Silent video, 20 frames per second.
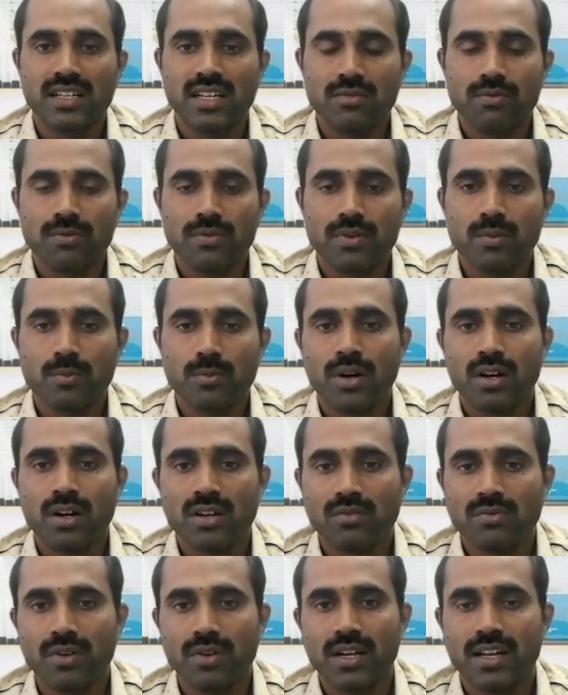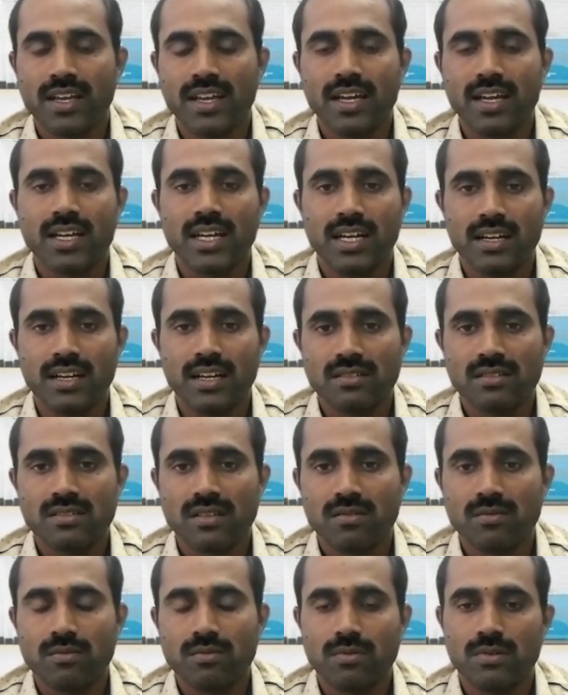every part, if you take, it is
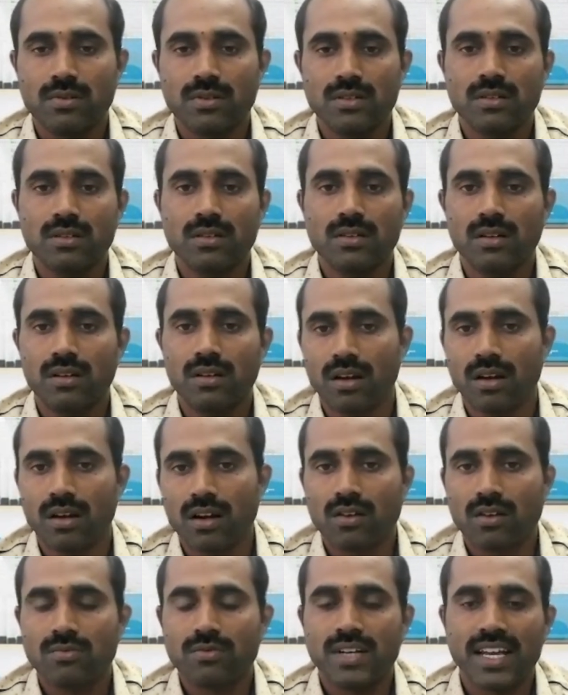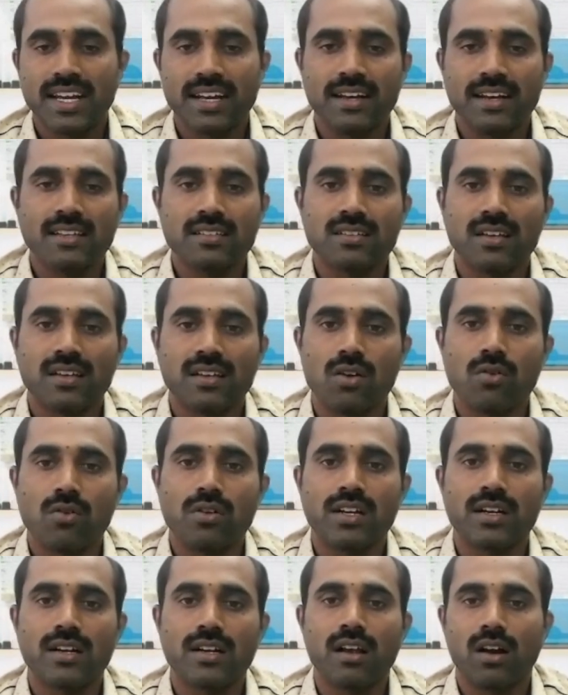a lot of techniques around
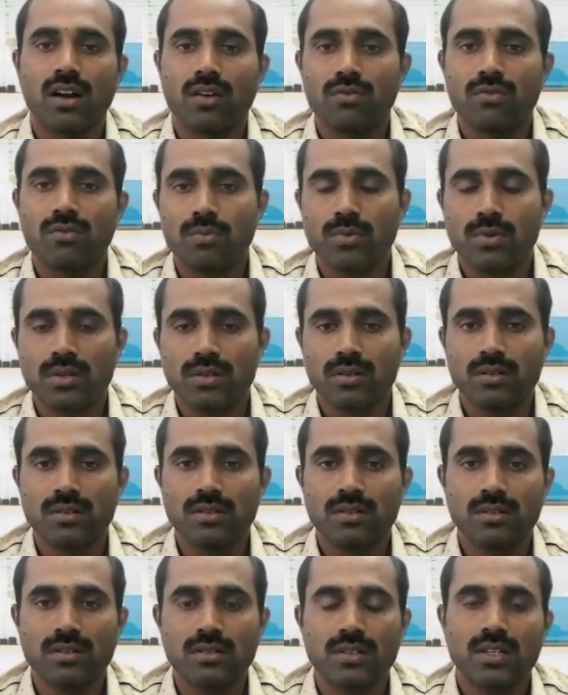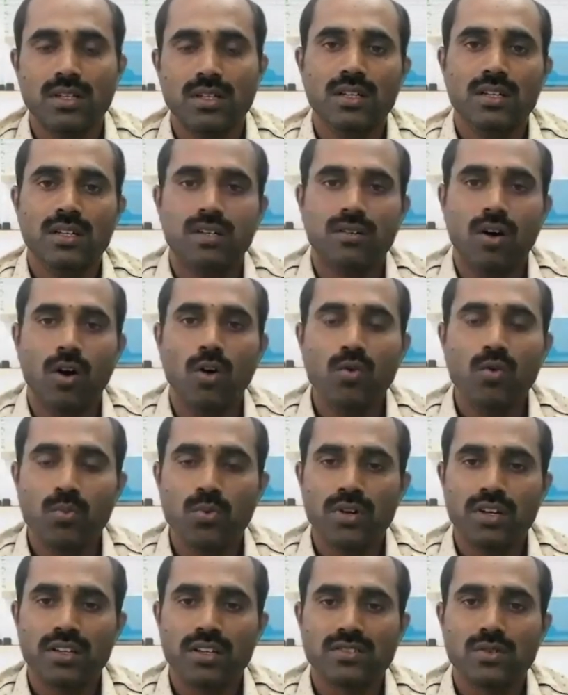it, lot of
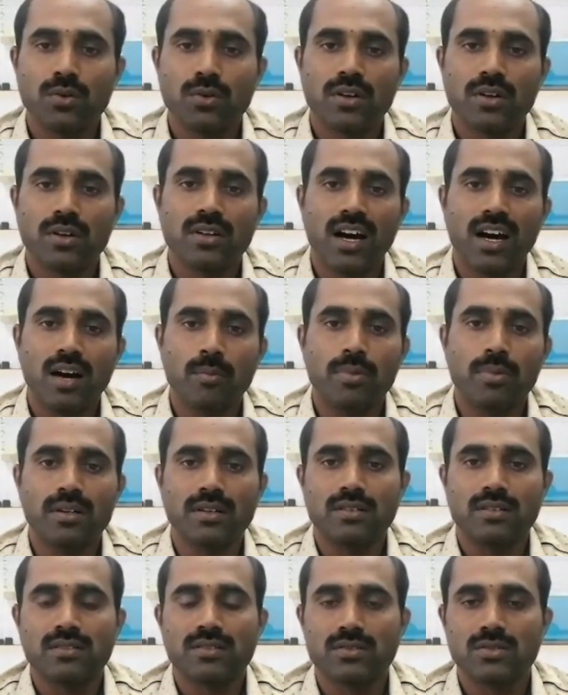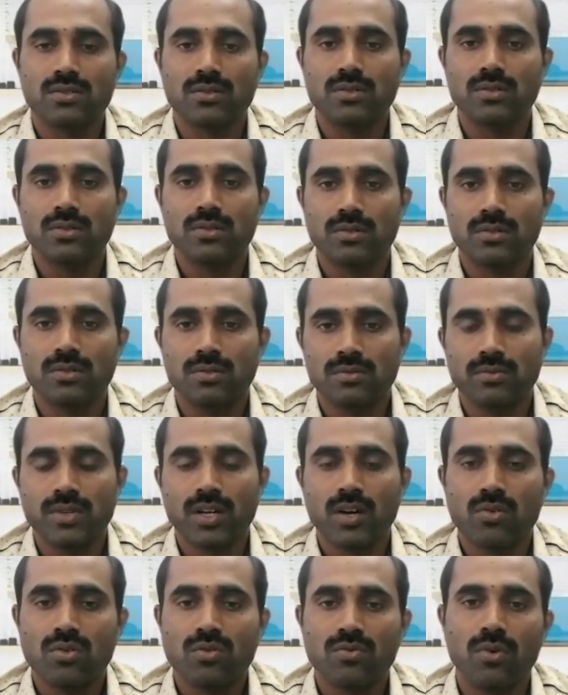output is going to happen. So we
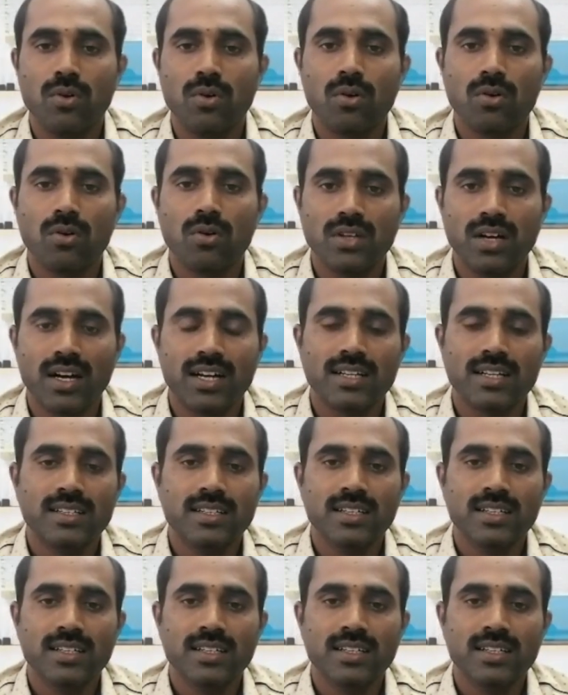have to follow that.